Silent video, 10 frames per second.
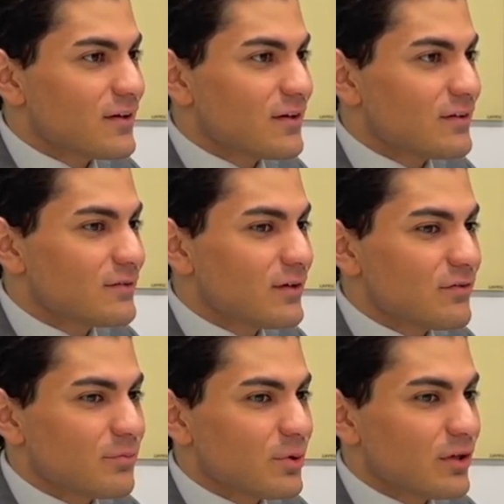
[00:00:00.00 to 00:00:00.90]
uh,
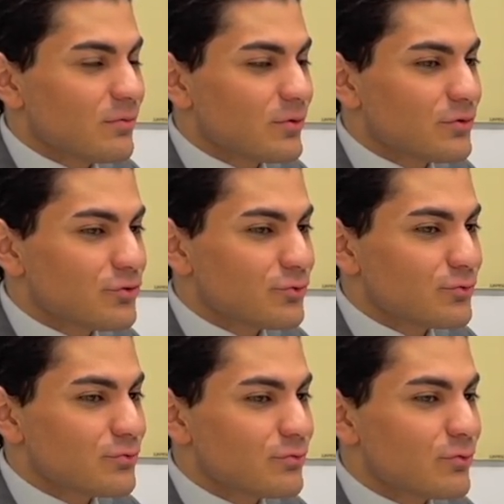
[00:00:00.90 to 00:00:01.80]
they've been able
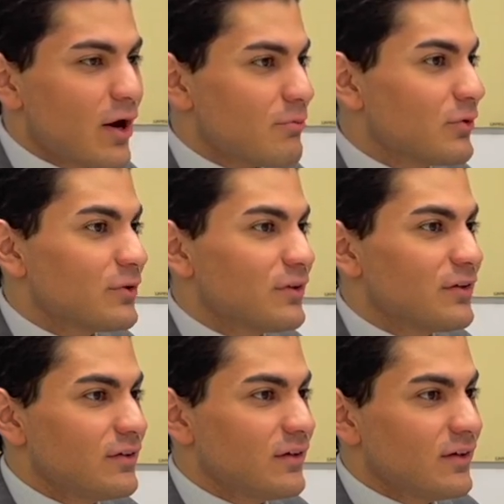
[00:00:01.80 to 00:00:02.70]
to
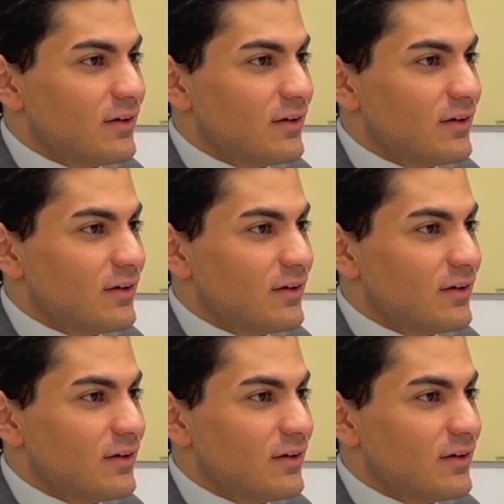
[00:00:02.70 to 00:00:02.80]
rapidly